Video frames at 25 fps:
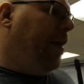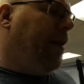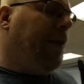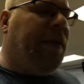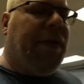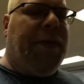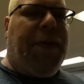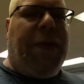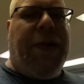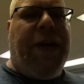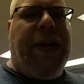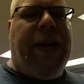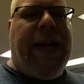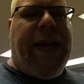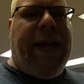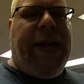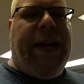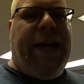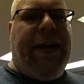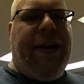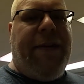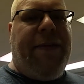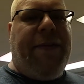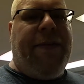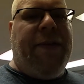the
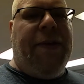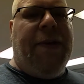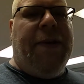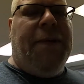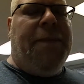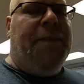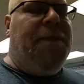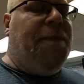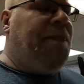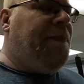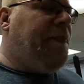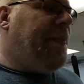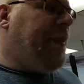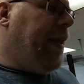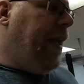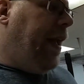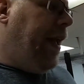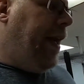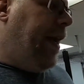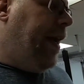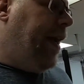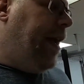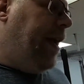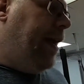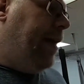3080s
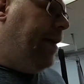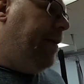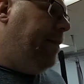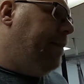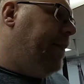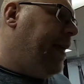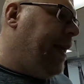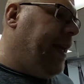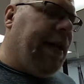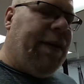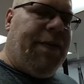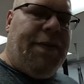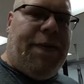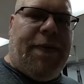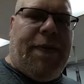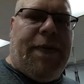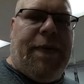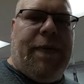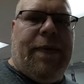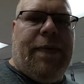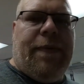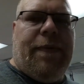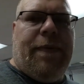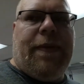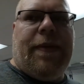because,
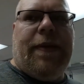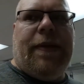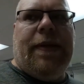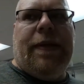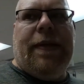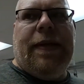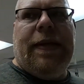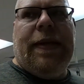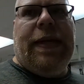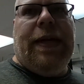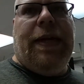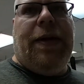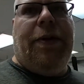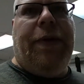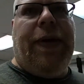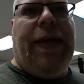you know,